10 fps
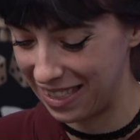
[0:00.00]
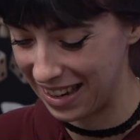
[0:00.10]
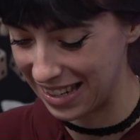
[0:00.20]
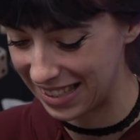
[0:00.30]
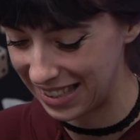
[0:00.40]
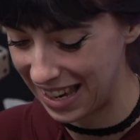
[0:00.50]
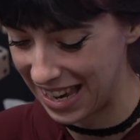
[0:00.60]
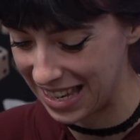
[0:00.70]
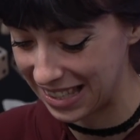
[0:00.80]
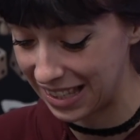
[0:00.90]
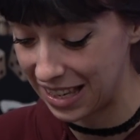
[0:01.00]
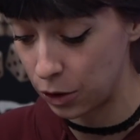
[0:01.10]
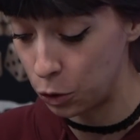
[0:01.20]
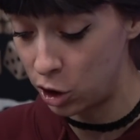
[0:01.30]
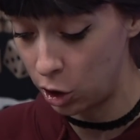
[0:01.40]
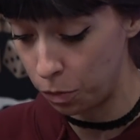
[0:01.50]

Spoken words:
this is called Shield